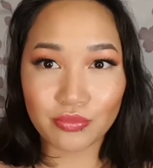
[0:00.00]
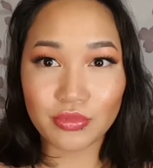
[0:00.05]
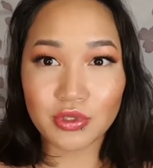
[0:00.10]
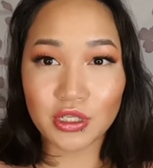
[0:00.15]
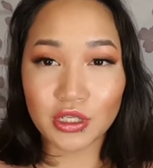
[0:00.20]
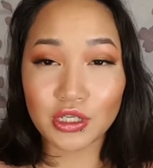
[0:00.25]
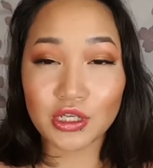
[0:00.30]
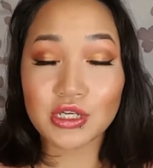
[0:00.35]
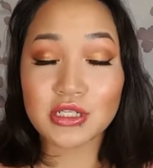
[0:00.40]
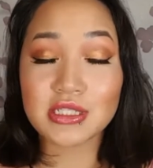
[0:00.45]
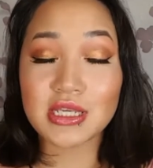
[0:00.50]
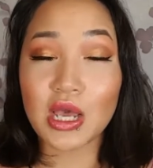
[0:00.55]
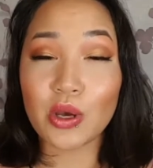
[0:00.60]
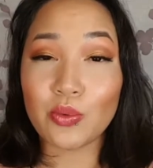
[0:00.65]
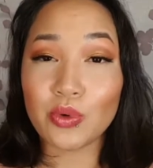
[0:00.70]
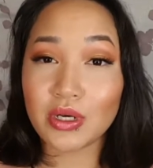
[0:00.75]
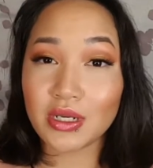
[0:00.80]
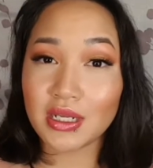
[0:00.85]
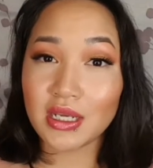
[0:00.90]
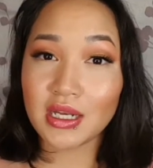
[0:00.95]
the looks I
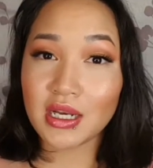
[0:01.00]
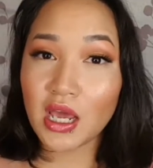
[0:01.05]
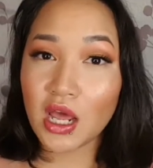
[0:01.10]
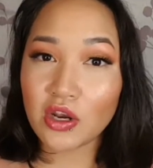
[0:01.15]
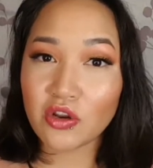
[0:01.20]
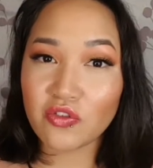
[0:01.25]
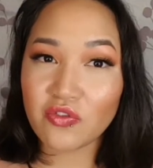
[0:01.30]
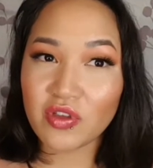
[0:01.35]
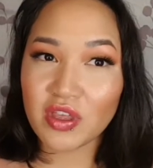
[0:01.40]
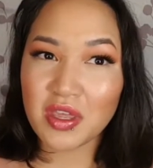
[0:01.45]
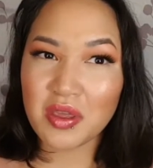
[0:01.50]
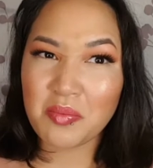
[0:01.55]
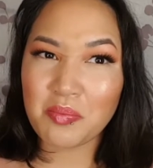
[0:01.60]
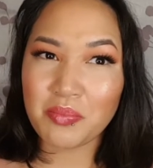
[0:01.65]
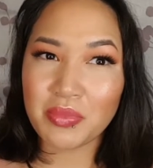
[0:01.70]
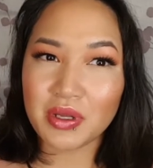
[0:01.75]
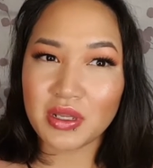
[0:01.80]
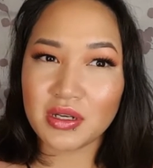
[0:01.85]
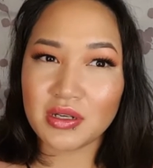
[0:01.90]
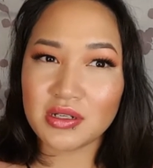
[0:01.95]
would get out of it,
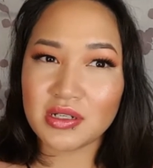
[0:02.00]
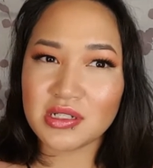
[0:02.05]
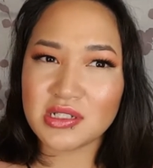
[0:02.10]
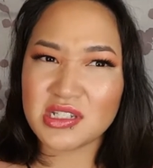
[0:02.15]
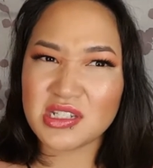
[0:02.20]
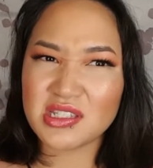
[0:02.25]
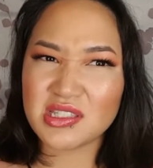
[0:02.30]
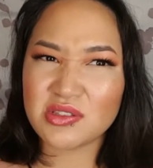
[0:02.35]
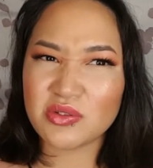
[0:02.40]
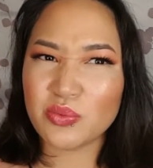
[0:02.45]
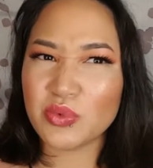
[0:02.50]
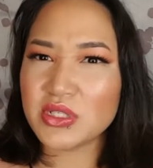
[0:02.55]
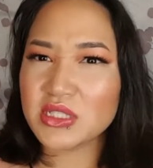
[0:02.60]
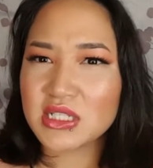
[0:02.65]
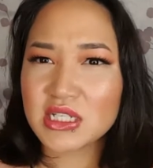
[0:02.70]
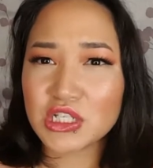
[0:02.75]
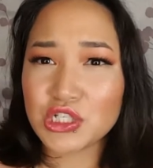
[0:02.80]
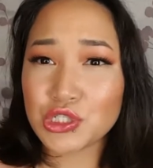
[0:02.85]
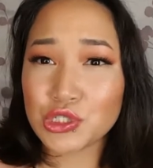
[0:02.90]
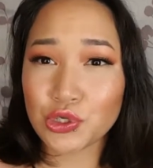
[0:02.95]
but it just
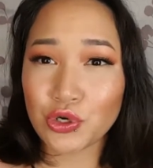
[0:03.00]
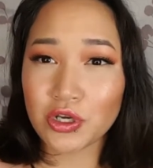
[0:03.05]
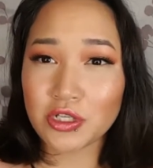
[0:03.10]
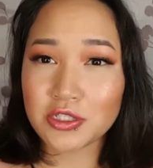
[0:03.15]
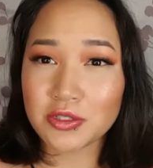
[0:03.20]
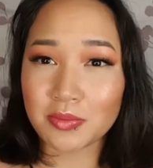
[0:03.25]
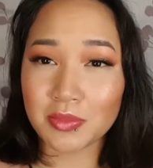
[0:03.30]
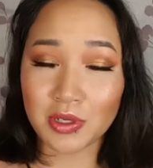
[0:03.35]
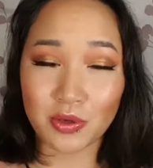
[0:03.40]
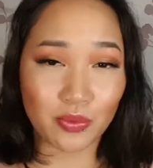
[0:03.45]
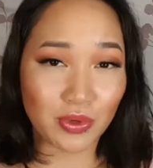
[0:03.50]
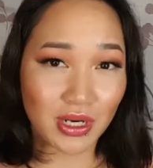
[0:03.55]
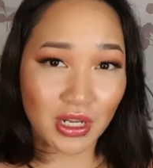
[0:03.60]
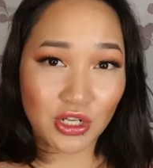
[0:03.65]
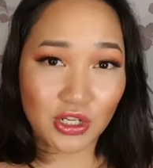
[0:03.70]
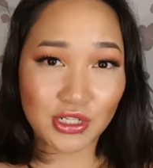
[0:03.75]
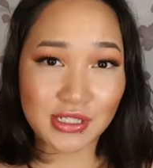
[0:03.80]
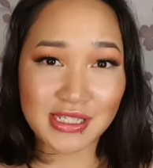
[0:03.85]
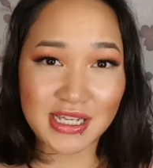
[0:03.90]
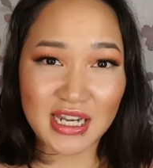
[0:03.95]
wasn't enjoyable to me. When I
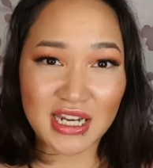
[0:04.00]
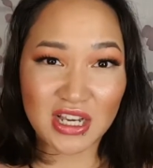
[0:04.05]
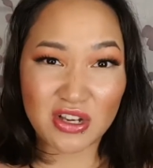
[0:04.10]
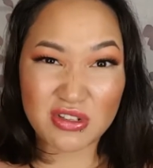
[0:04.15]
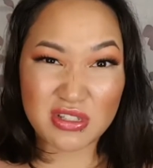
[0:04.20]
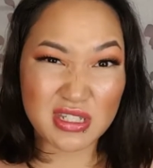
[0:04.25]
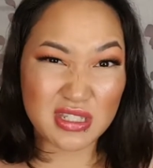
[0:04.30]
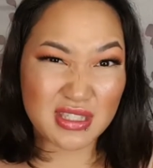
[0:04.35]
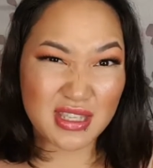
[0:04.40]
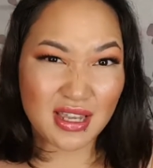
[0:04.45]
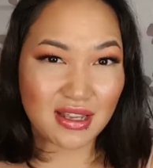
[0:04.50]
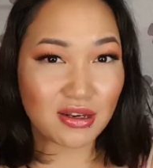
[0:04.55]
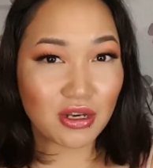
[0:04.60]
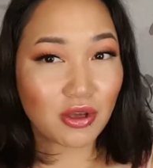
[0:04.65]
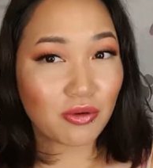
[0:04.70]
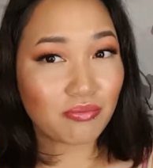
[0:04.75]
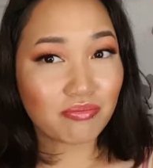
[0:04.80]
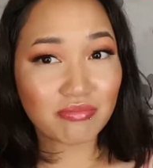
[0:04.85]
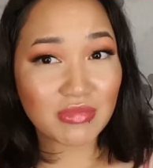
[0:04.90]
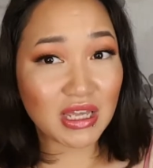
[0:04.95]
looked at it, I was just like,
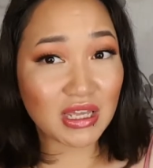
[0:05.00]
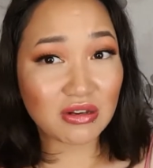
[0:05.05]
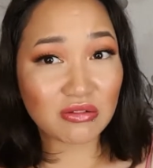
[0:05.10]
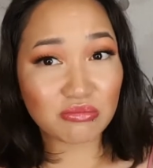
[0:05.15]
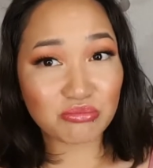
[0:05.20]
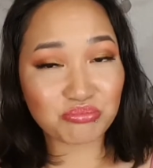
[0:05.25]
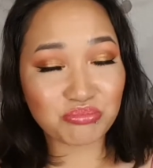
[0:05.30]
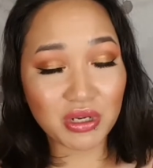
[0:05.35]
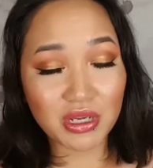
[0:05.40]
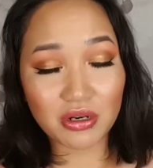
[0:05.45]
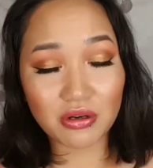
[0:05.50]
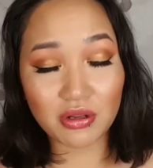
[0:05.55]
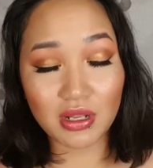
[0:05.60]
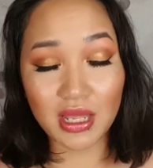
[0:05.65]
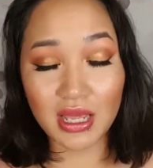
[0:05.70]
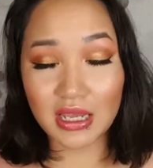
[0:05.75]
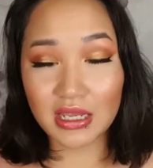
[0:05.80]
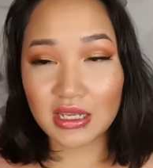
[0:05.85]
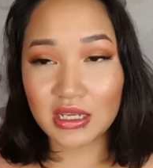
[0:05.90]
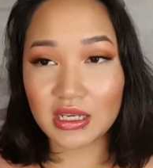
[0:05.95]
nope, I don't
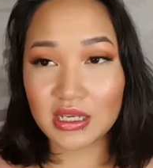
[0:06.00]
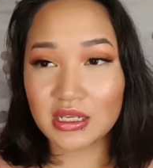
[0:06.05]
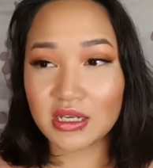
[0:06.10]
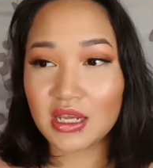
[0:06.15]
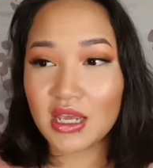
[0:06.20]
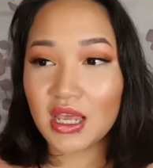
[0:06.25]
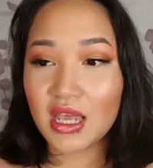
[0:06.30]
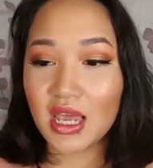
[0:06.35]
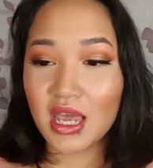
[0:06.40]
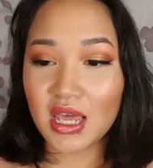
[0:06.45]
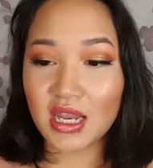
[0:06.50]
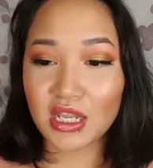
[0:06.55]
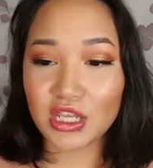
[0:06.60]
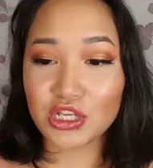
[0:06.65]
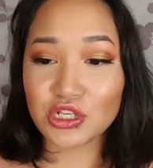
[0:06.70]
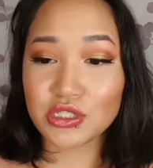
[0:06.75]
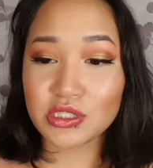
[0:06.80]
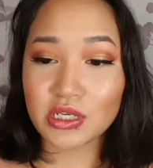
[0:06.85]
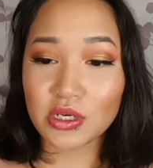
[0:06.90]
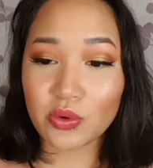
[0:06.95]
like it. And I
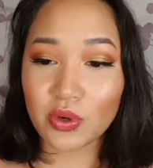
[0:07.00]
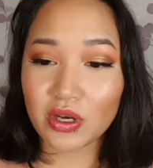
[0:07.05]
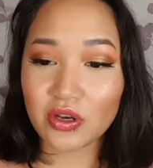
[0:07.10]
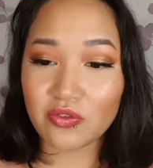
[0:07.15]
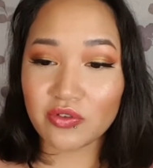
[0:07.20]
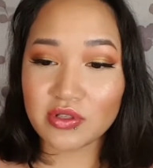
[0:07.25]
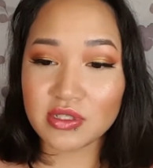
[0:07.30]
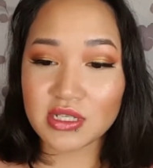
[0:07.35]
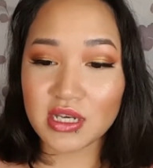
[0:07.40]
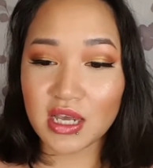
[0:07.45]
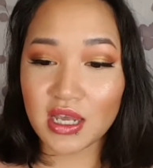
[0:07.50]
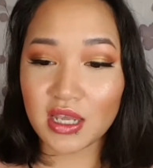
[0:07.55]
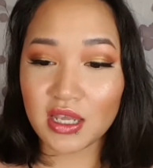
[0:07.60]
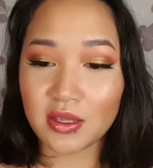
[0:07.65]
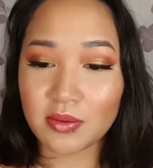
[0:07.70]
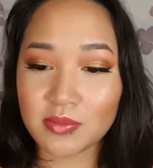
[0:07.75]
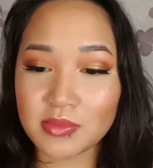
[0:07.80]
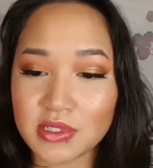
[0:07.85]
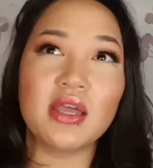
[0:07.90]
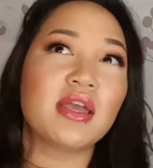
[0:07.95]
used it quite a few
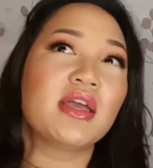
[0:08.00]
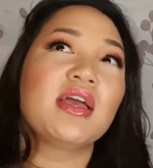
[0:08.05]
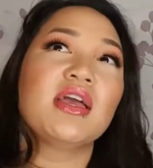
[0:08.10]
times.